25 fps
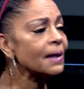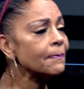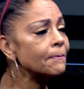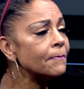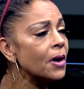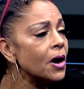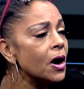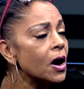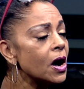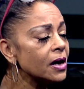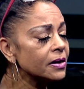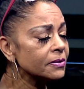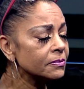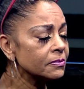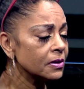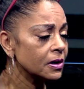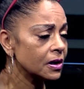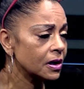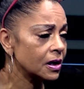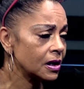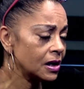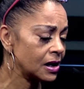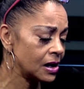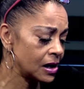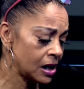bought
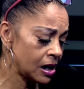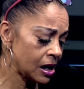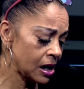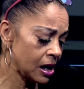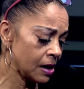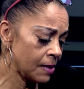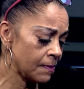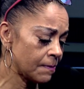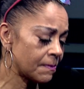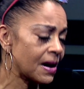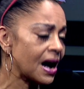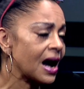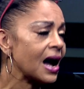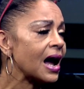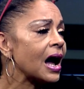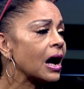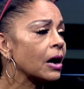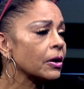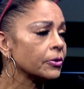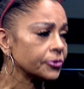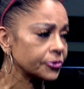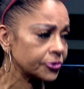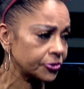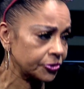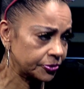my
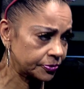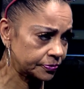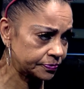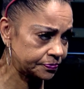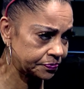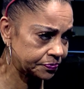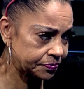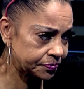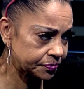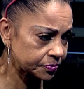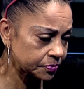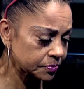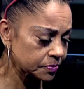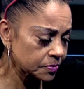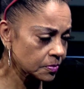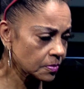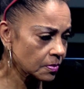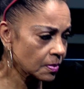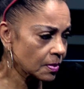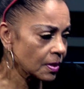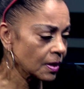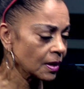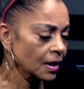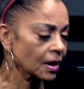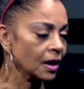house,
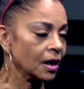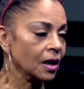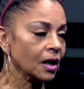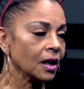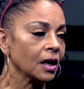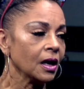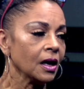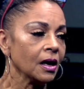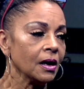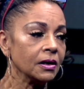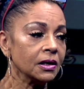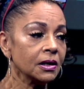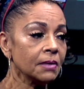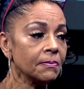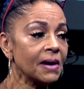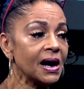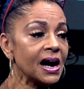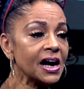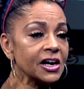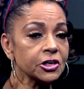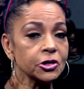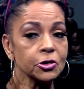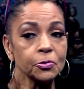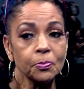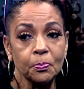Now,
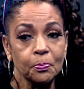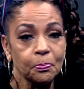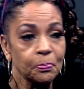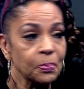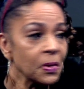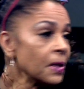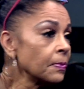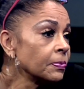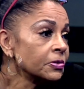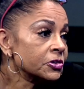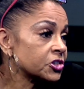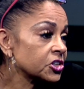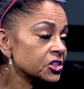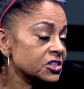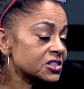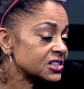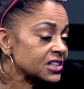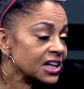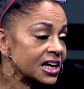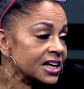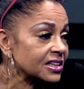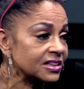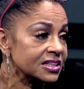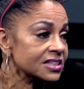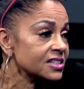mind you, people just
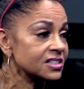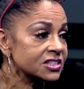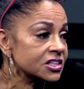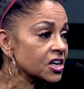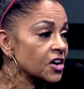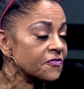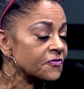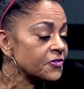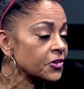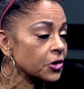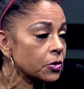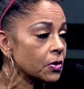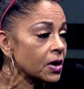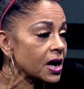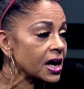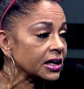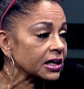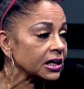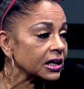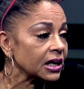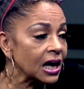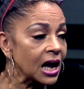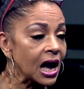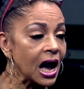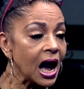take this stuff for granted.
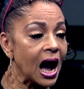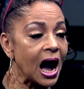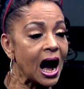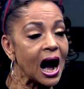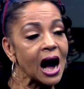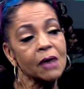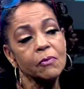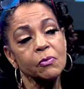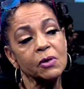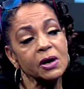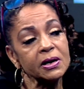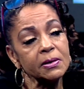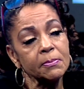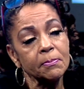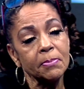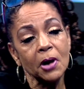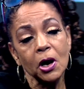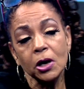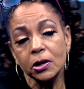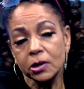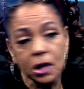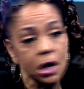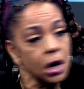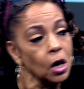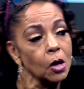I went and
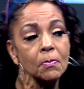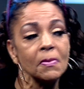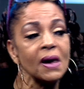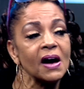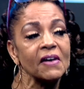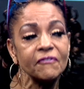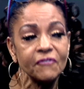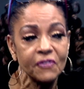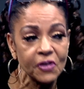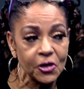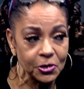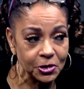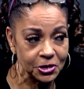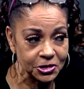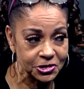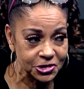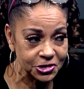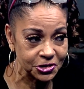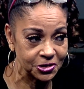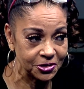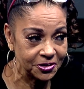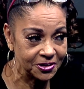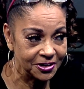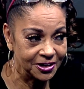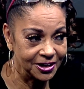bought all my
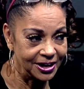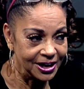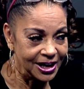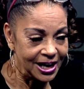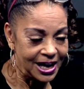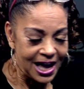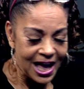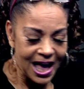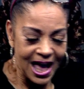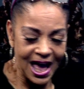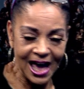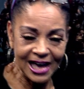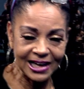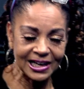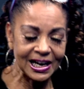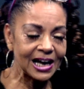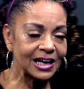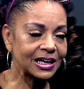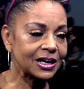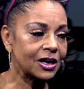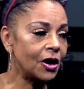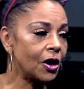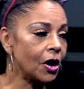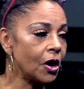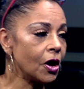furniture, and I
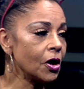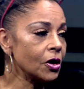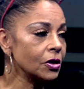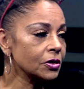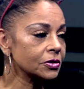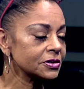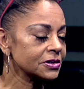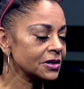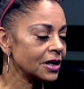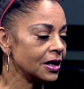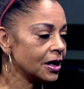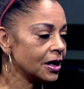called